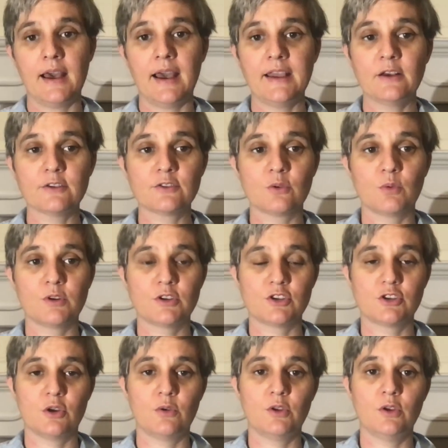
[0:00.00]
I also want to
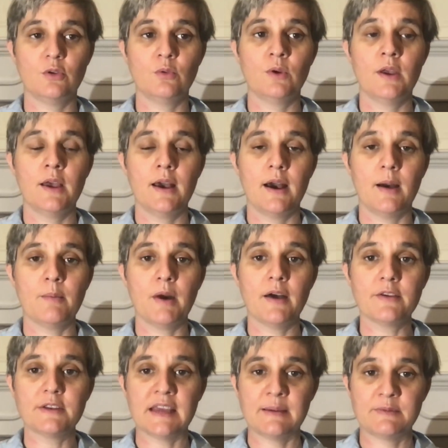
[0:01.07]
show you
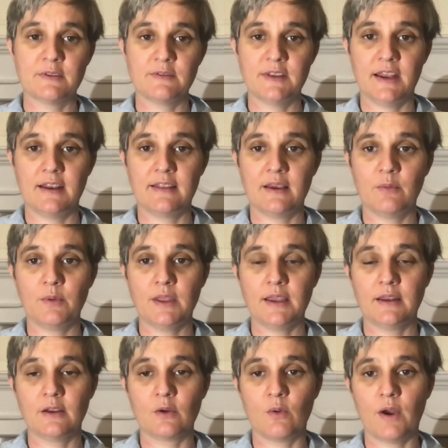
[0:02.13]
other types of data that we
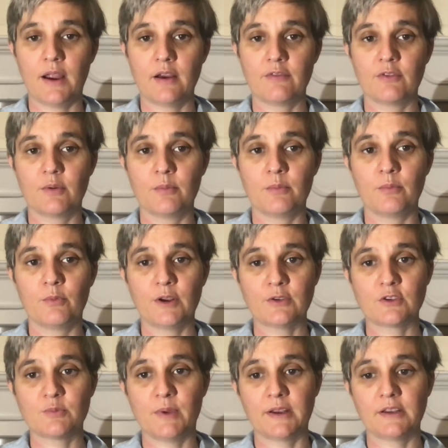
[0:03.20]
can acquire from
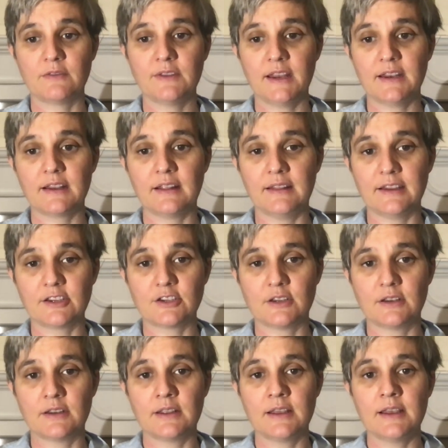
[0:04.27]
retrospective data
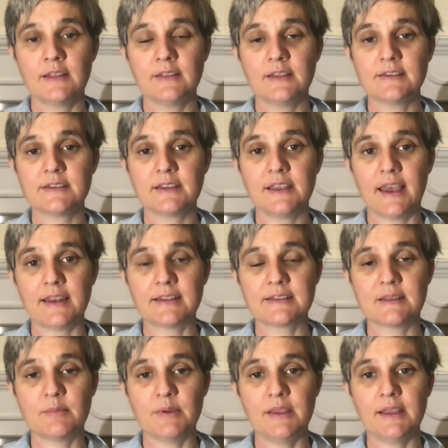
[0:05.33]
collection. This again is
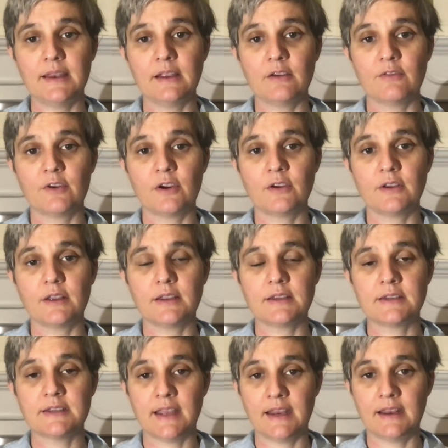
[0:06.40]
the beginning of our
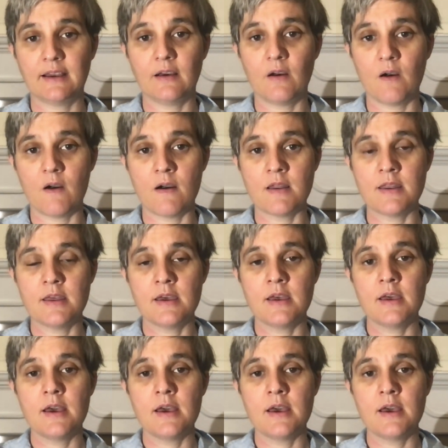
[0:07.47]
data on